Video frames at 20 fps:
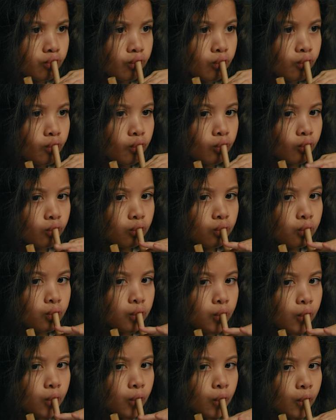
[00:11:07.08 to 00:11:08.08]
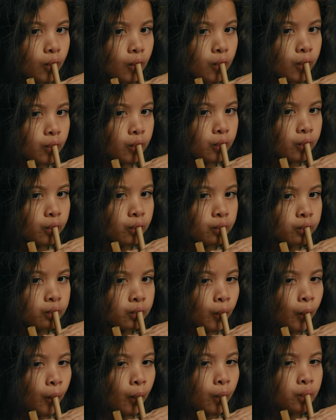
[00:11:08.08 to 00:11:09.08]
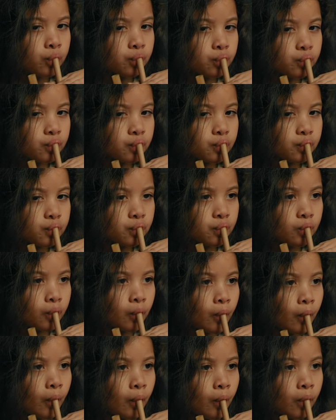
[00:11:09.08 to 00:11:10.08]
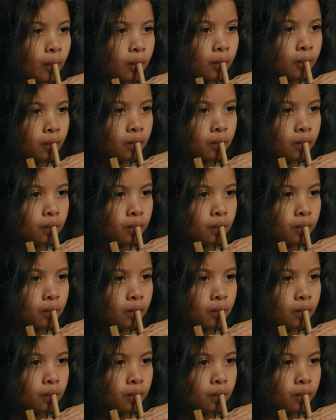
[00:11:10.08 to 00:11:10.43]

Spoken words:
No words are spoken by the person on screen.